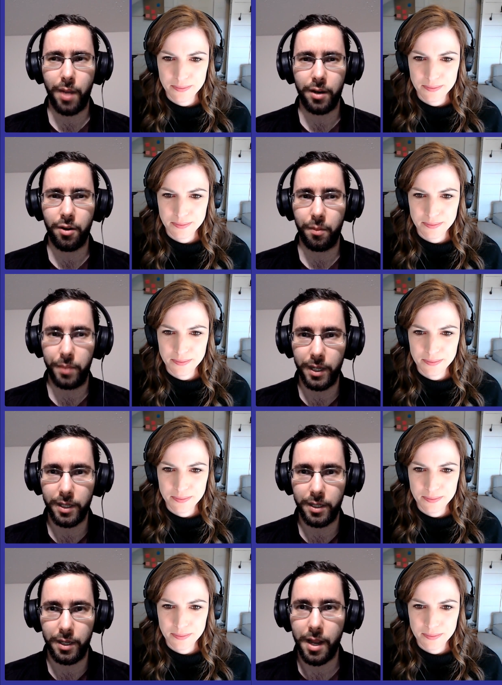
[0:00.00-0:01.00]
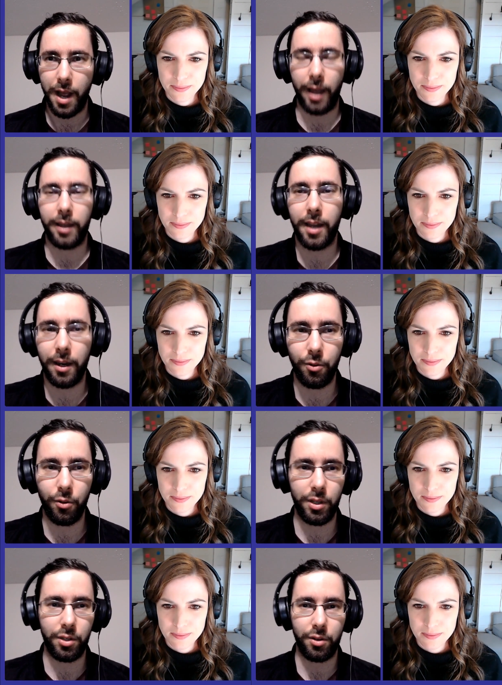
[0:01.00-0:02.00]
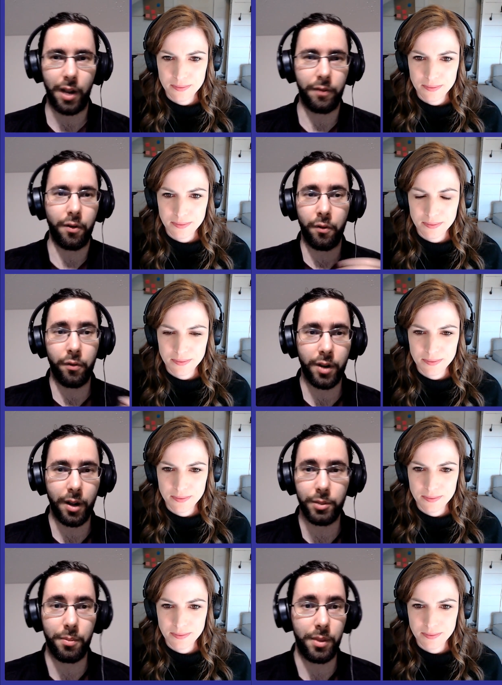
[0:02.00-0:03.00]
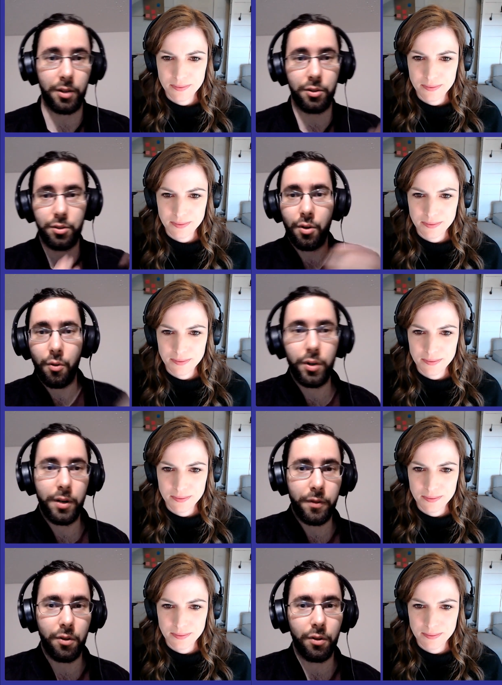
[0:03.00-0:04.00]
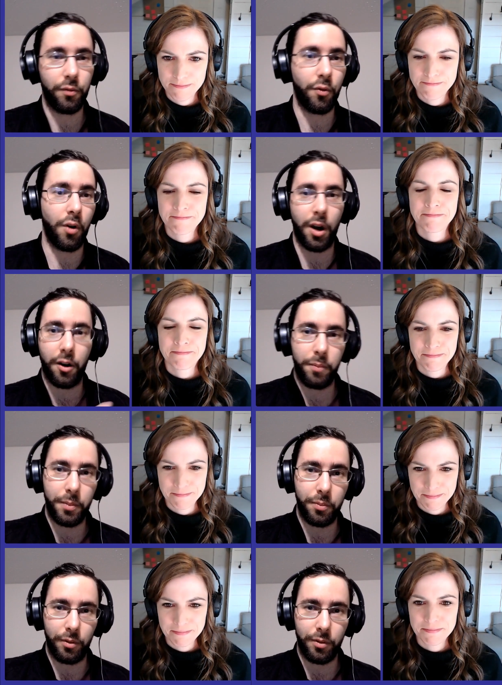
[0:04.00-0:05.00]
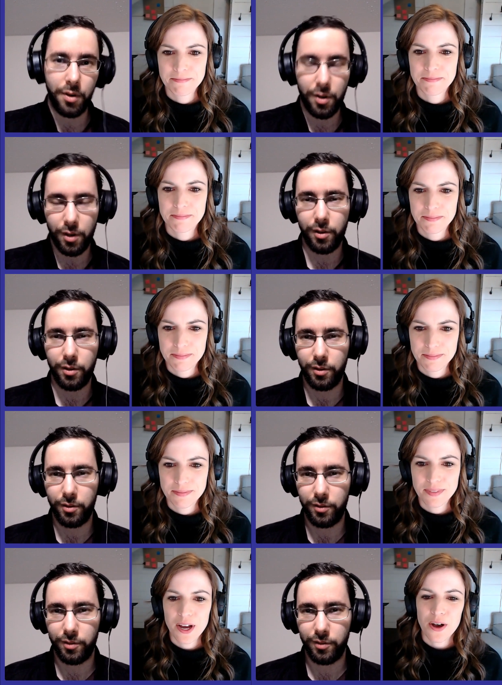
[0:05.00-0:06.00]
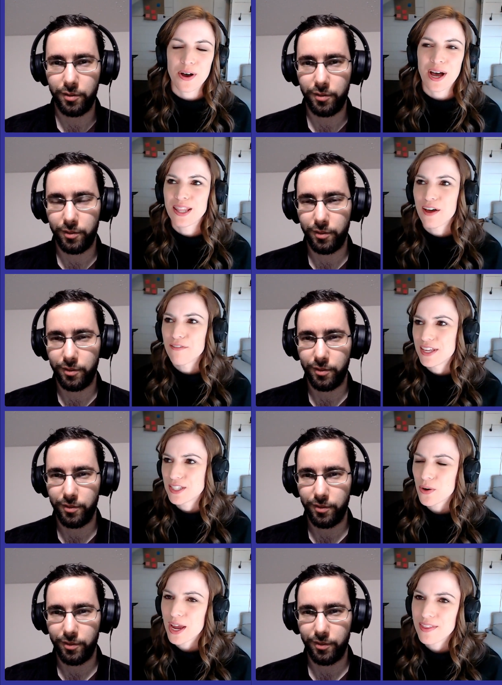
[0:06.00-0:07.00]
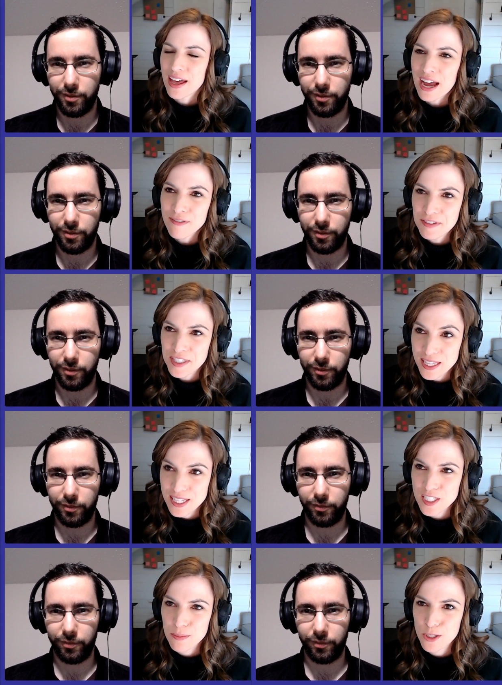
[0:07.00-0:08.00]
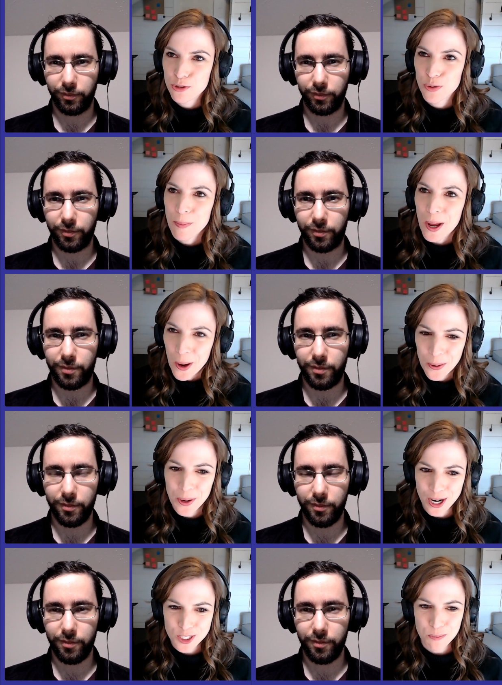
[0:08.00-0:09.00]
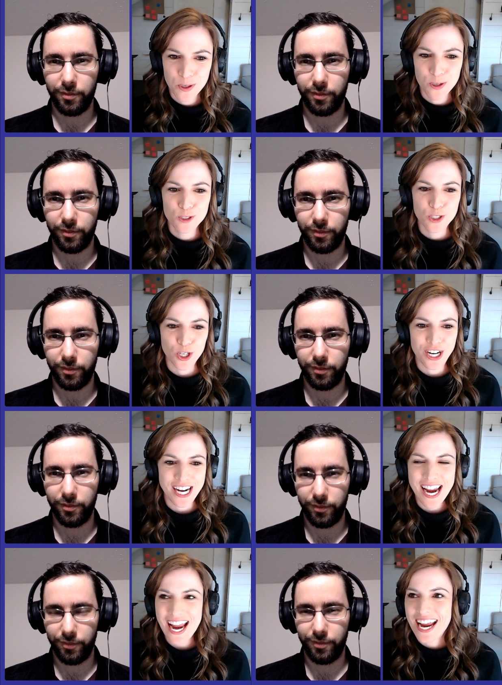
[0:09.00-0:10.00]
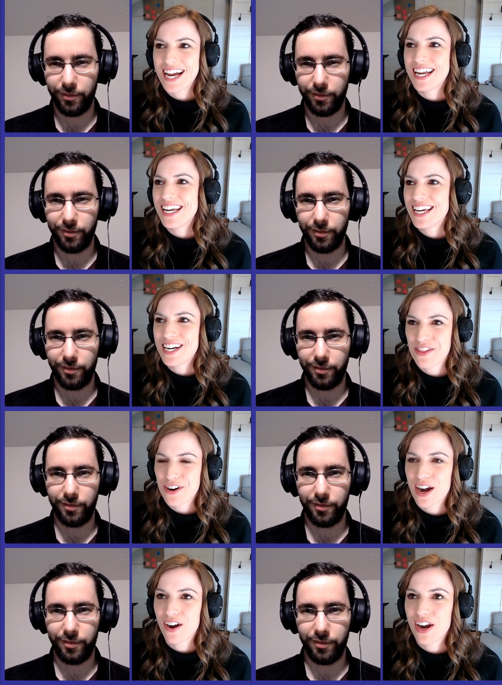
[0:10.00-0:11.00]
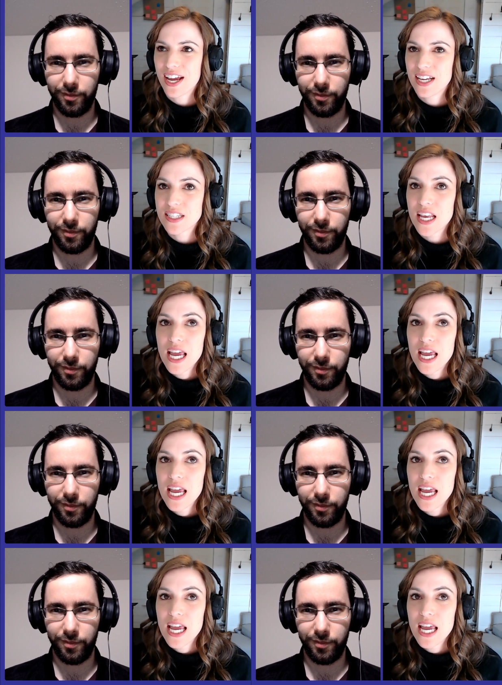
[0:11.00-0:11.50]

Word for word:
Speaker 1: might not be easy, I can do this because I've overcome something that's so difficult for a lot of people.
Speaker 2: Oh, I love this. Okay, I've seen this to be true in my own entrepreneurial journey and in other areas.